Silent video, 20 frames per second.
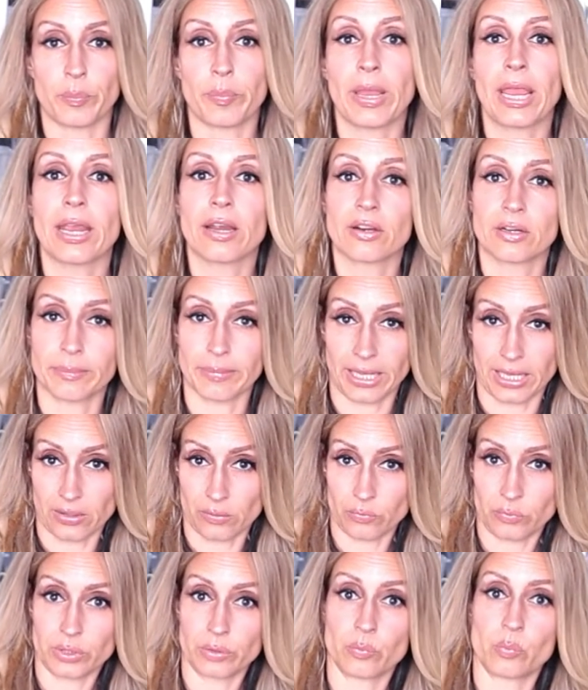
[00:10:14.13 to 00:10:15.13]

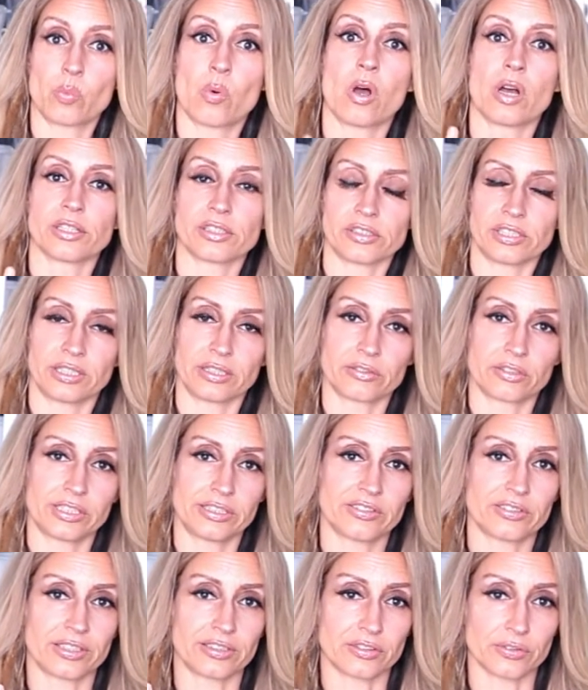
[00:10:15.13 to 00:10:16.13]
paramount. We want to
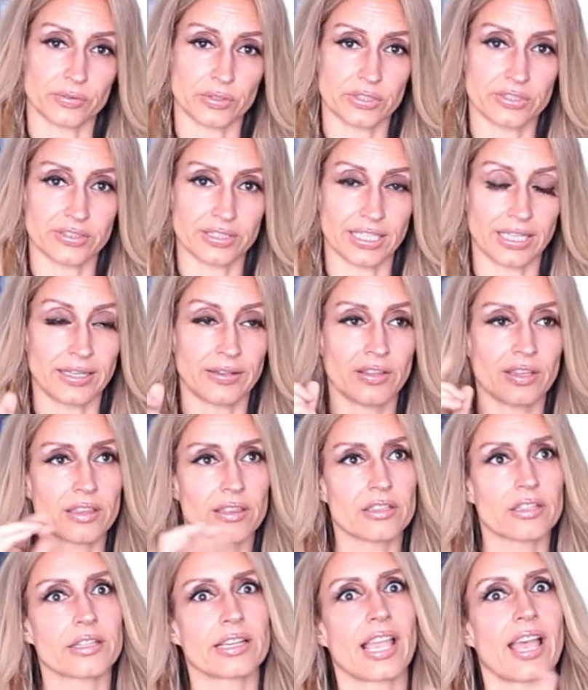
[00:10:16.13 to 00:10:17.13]
increase that diversity.
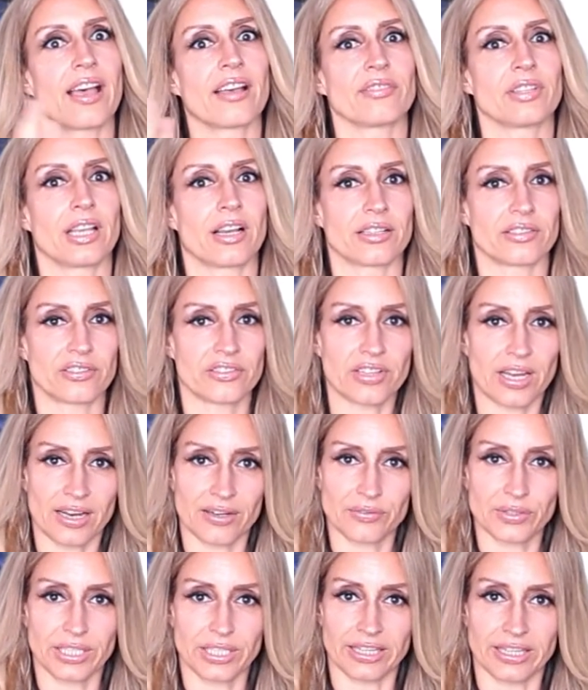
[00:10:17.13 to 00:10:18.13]
There are caveats to
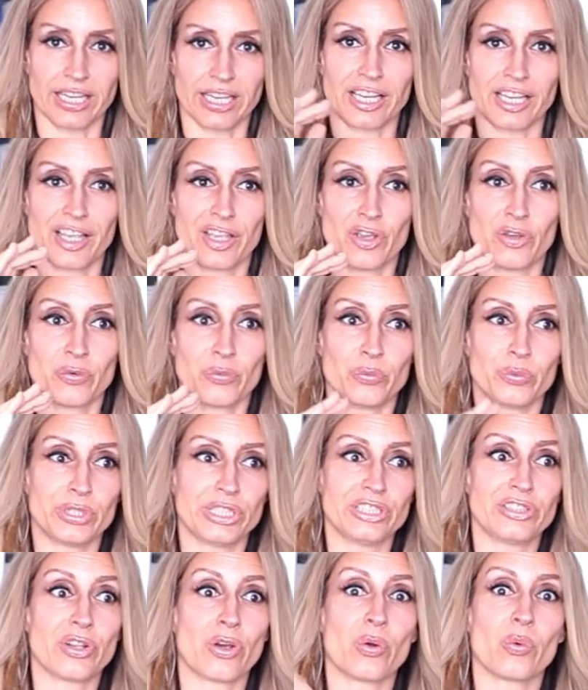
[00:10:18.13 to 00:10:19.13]
everything.
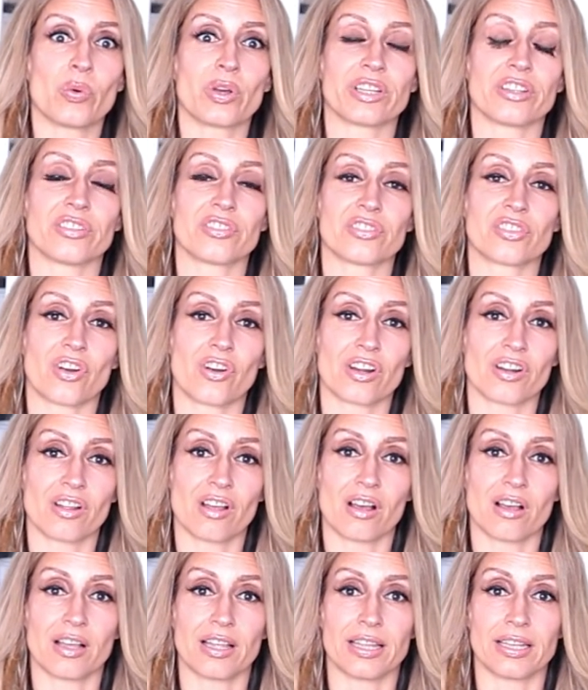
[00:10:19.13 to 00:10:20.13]
We don't want to start
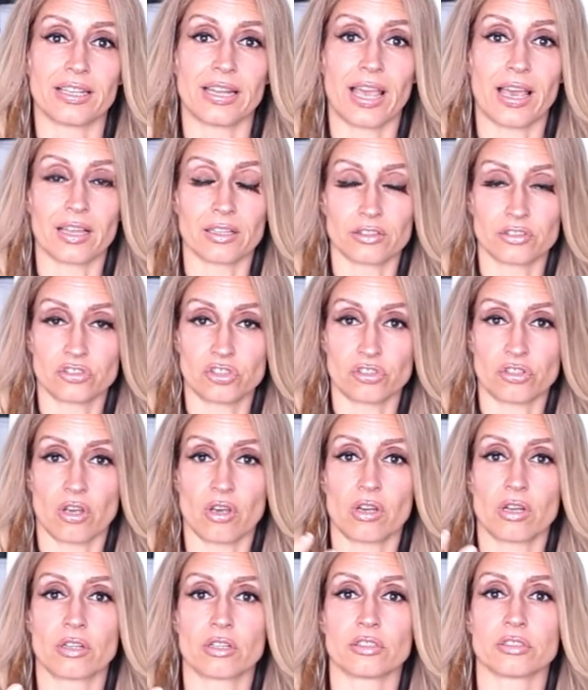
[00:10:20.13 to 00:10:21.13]
an allergy
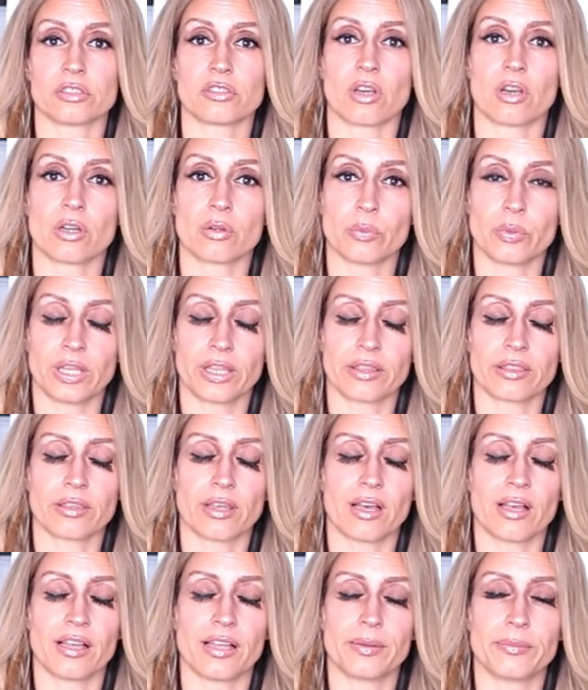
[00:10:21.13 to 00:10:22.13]
dog or a dog with
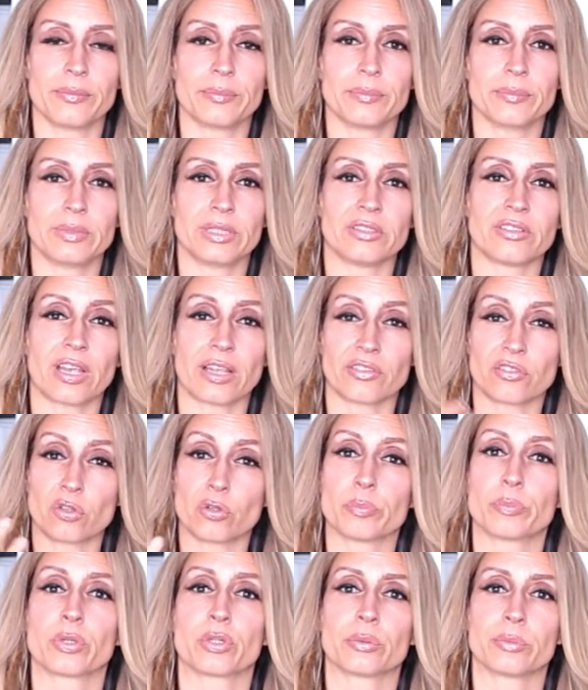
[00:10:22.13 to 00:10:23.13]

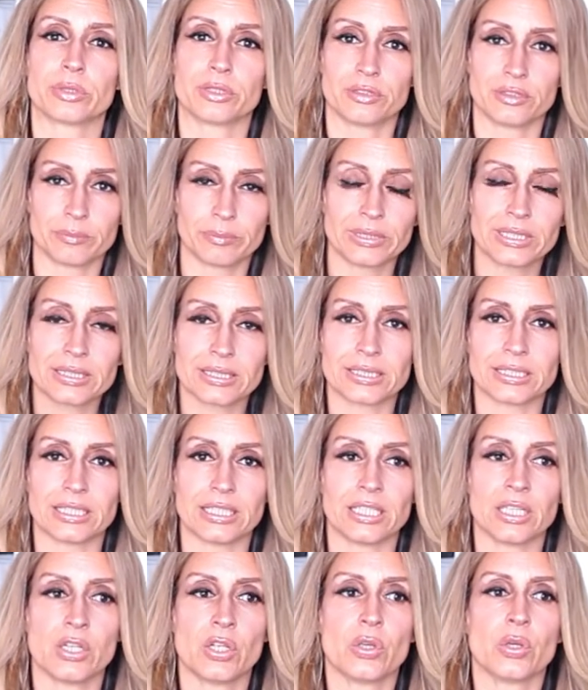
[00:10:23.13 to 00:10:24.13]
intestinal
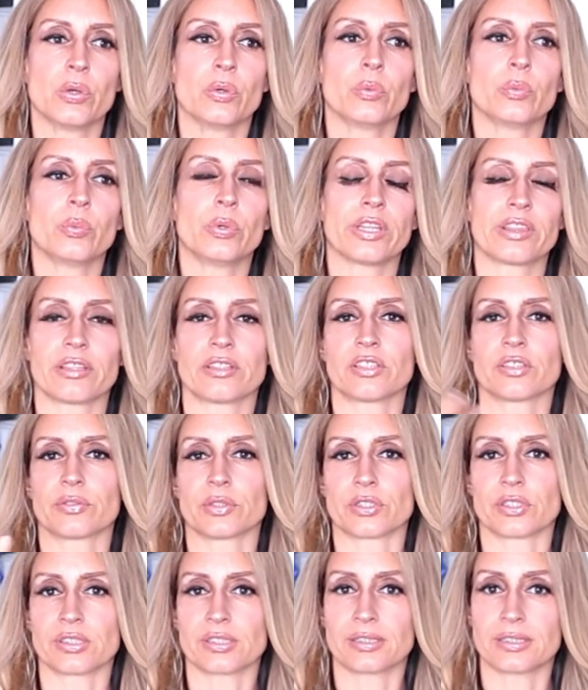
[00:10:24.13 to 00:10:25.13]
permeability with a
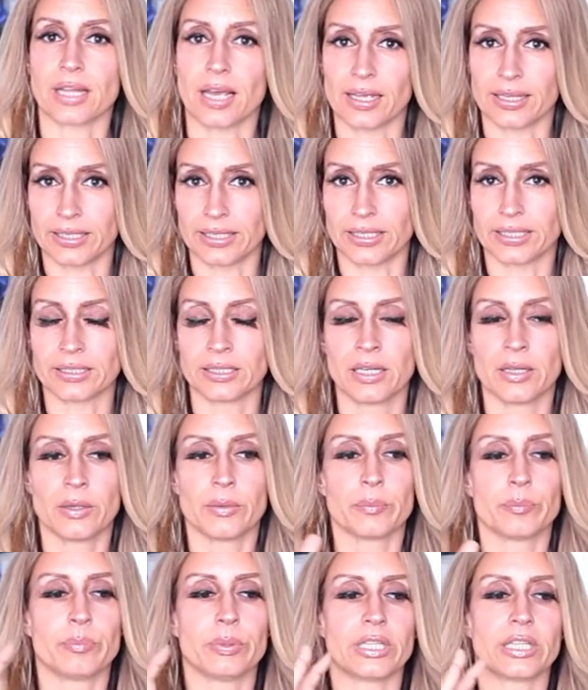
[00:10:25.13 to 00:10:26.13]
diverse diet,
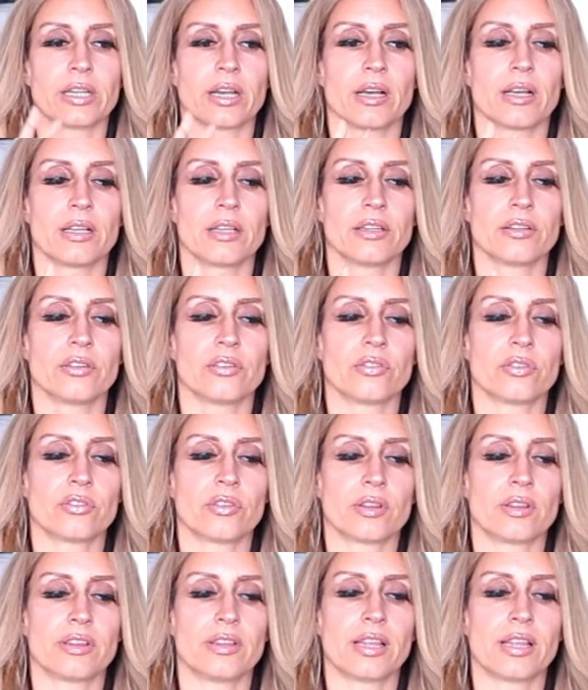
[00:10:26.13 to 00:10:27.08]
because